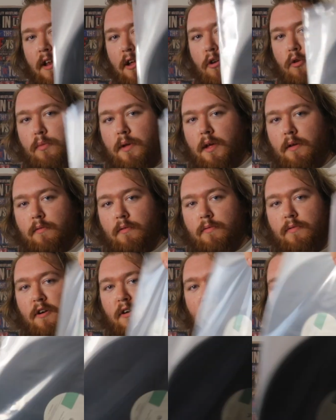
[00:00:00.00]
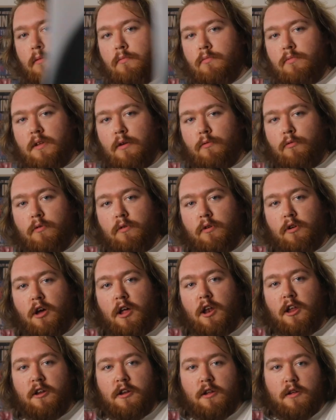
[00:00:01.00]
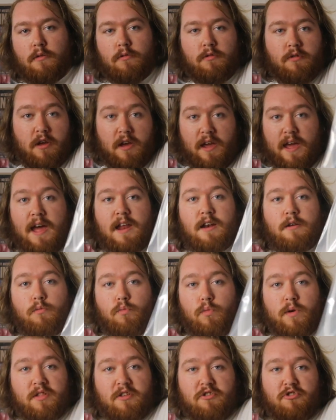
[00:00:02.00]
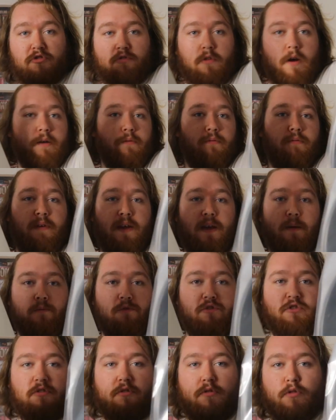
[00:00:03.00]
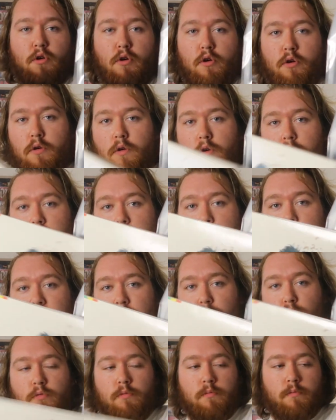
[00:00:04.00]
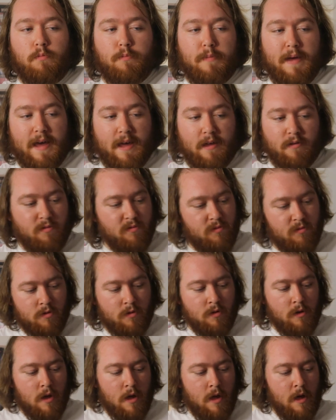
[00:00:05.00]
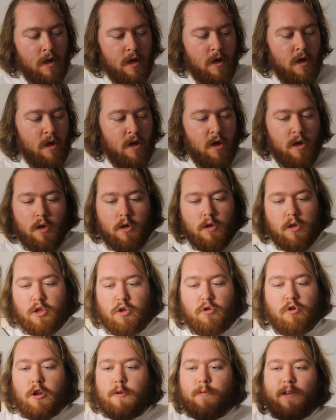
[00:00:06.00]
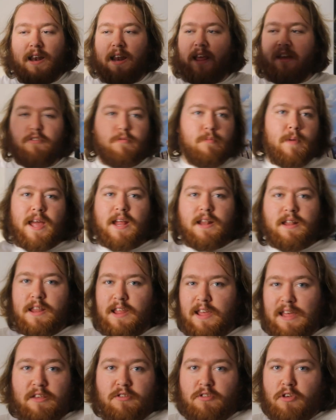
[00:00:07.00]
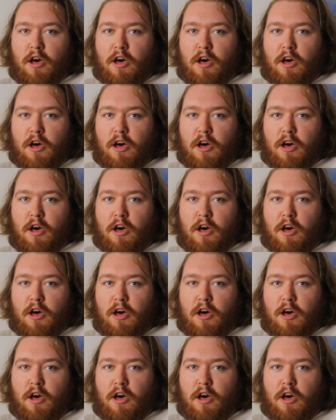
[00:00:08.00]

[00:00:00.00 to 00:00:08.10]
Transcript: little bit of a funky, different colour that's, again, with the stripe theme just on the middle bit. You could have at least made these